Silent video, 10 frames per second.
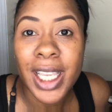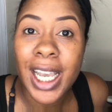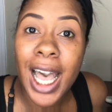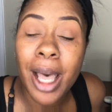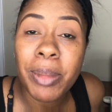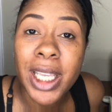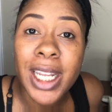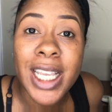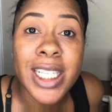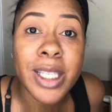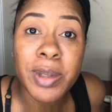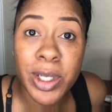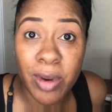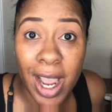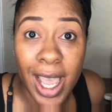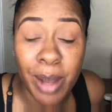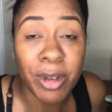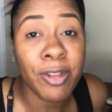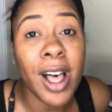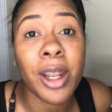comment, and subscribe.
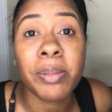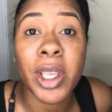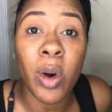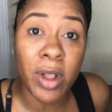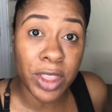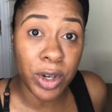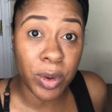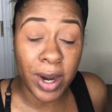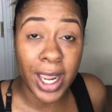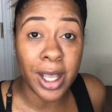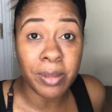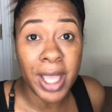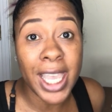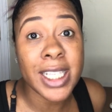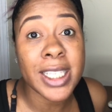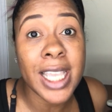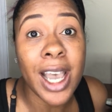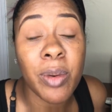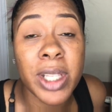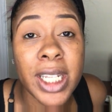Follow me on the gram at
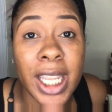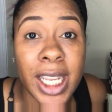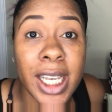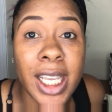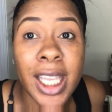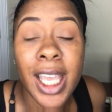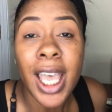Style with Nina.